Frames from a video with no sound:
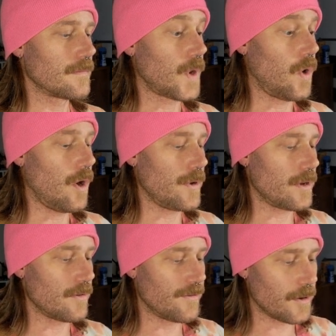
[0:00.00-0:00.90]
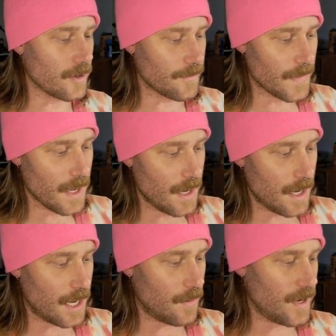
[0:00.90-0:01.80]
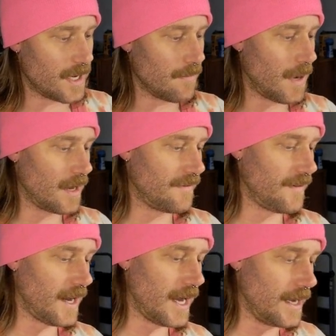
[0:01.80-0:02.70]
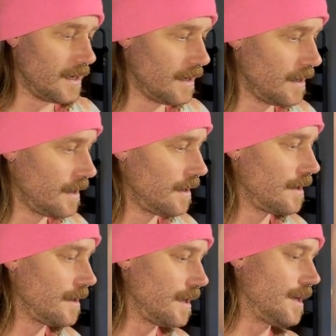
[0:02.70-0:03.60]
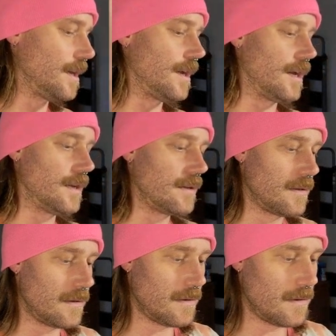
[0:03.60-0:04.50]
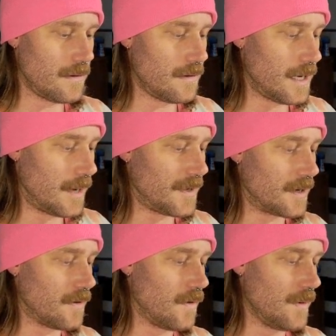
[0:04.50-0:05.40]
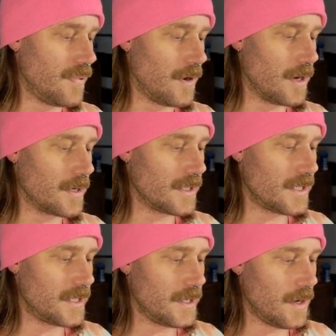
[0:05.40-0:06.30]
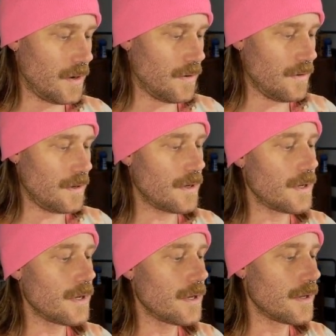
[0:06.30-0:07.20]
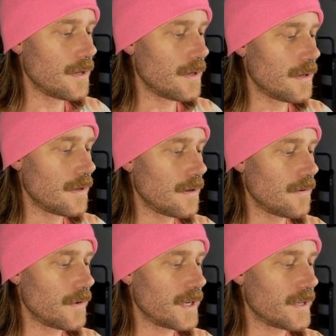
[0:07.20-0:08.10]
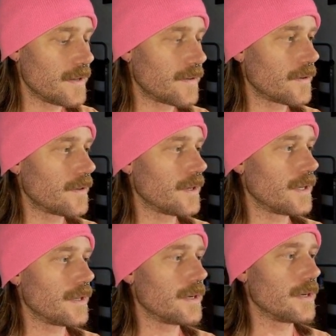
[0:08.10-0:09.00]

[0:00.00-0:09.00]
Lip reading: Or we can go further and we can modify the haptic coin part. So we get this little thing in there